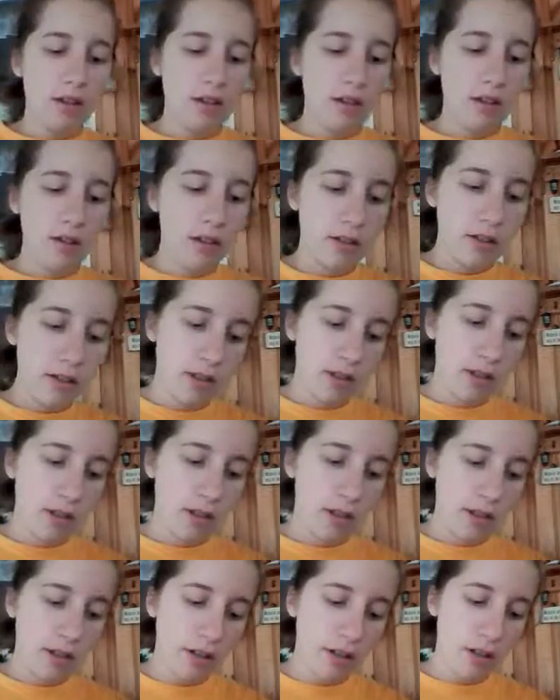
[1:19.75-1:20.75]

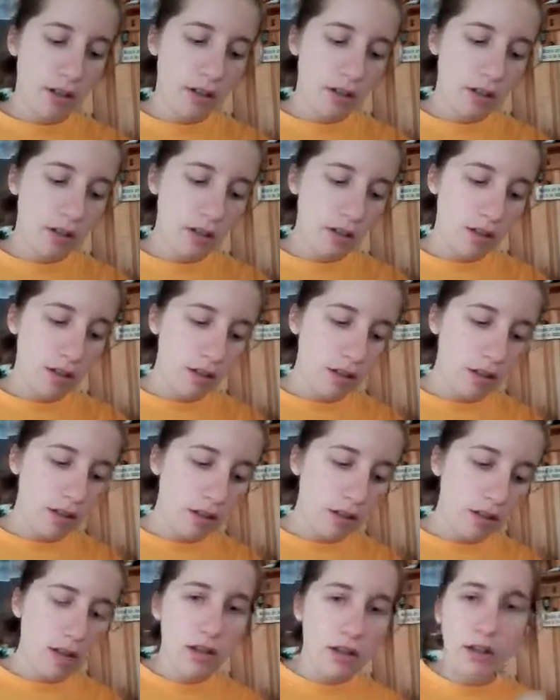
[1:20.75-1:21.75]
until
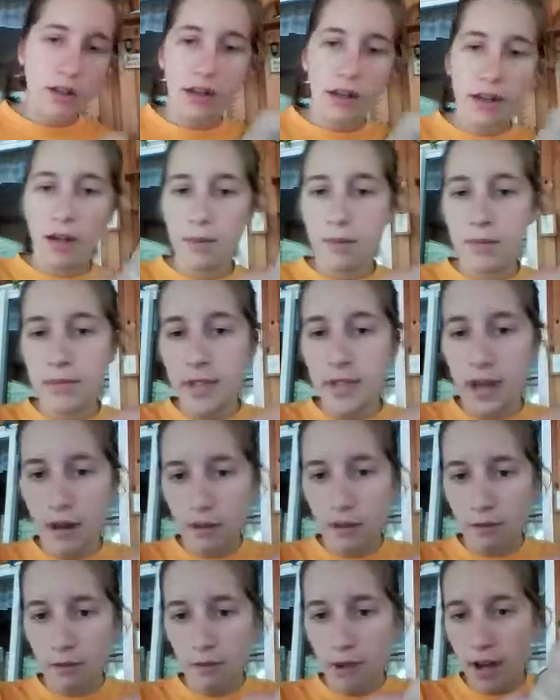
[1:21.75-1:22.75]
it comes
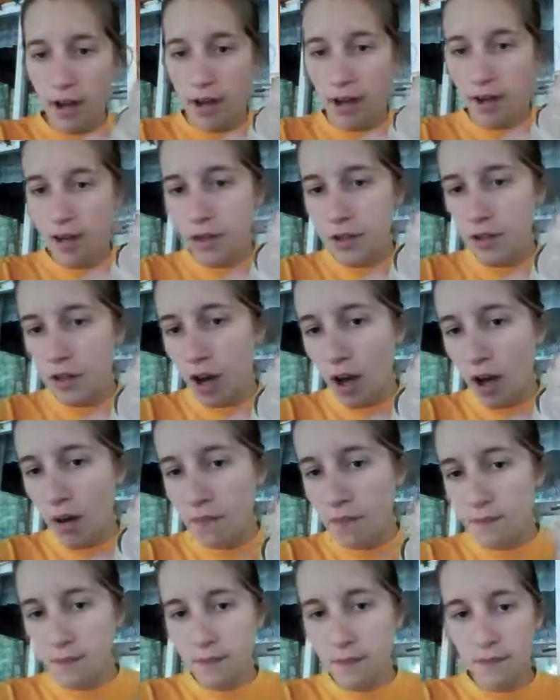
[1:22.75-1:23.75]
out right at the top.
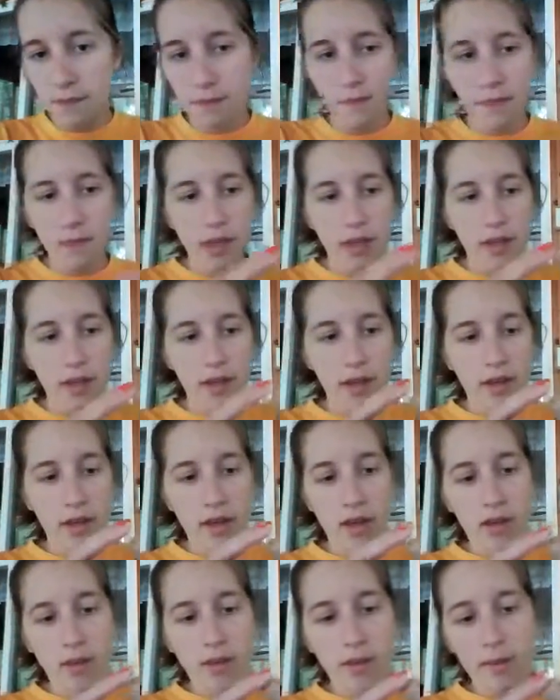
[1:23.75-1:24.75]

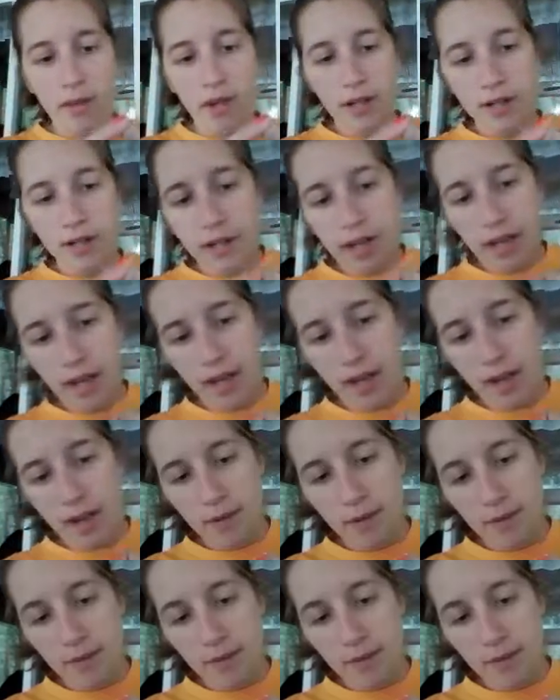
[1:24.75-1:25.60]
Then I'm going to take it